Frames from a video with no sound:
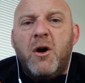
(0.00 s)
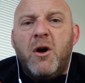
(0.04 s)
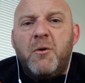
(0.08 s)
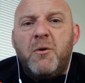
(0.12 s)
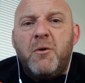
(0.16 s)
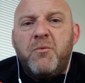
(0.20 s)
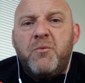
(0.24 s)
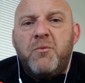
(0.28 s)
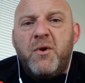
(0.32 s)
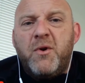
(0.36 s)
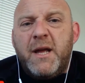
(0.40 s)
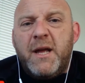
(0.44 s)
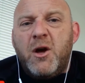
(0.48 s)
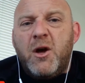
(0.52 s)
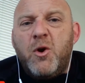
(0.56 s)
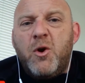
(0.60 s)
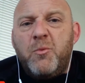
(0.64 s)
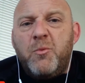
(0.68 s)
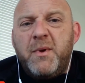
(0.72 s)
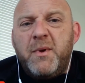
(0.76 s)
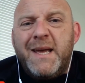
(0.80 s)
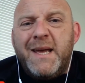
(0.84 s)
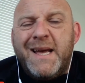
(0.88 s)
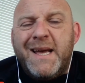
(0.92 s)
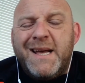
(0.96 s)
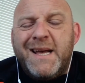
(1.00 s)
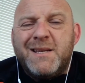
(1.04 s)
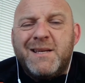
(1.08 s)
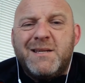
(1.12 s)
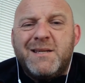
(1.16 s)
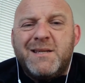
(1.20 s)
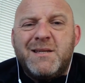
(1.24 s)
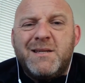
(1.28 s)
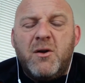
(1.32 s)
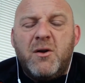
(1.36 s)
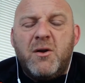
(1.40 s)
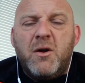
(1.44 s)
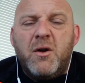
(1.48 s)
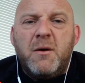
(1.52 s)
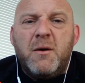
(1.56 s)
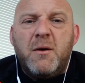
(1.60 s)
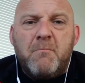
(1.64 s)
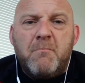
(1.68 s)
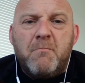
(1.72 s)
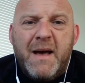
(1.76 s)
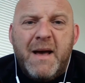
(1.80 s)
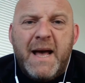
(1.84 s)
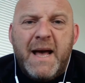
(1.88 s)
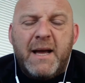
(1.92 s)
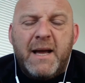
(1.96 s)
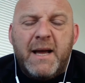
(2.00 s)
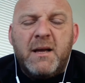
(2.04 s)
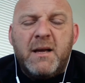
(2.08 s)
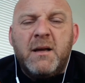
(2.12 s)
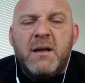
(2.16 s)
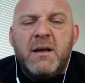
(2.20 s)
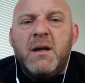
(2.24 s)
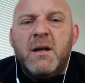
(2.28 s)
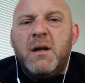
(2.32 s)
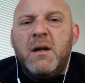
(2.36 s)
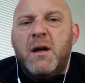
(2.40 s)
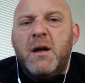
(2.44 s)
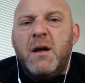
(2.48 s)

operate OBS on a Mac